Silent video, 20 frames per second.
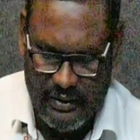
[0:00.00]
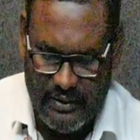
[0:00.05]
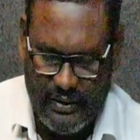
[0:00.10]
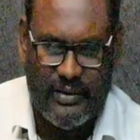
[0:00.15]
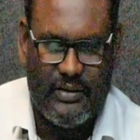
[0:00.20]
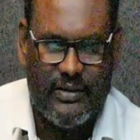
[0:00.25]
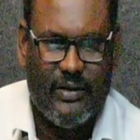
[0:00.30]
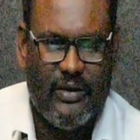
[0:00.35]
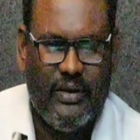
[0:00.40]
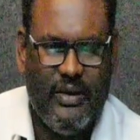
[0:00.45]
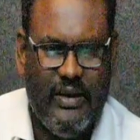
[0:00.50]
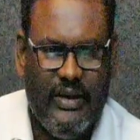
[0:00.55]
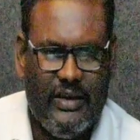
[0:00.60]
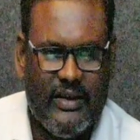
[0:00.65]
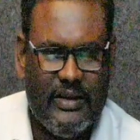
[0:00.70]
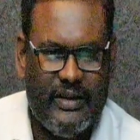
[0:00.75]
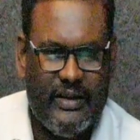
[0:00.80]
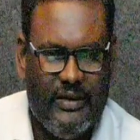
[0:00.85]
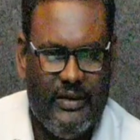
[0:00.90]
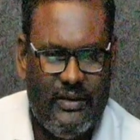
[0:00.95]
So
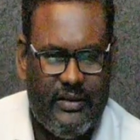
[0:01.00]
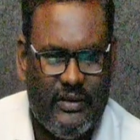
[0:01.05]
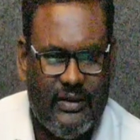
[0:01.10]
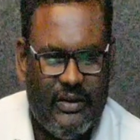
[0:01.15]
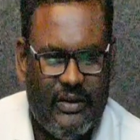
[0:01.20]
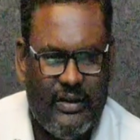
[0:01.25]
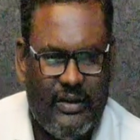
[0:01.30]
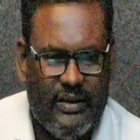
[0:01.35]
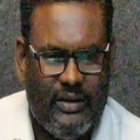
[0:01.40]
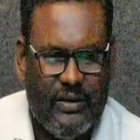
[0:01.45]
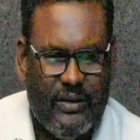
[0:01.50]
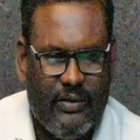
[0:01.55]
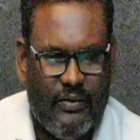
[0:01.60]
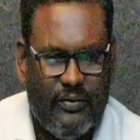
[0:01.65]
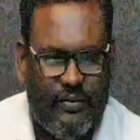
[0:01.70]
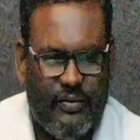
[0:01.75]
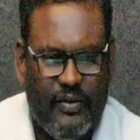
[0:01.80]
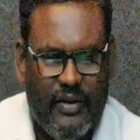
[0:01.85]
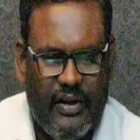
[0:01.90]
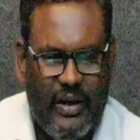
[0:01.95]
here
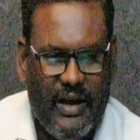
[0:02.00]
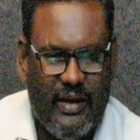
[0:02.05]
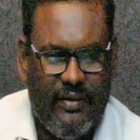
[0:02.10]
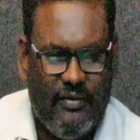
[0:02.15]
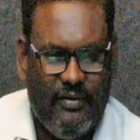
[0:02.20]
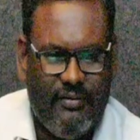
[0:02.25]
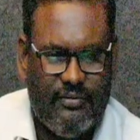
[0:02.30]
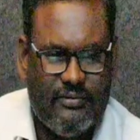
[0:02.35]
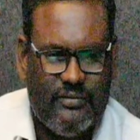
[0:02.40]
we have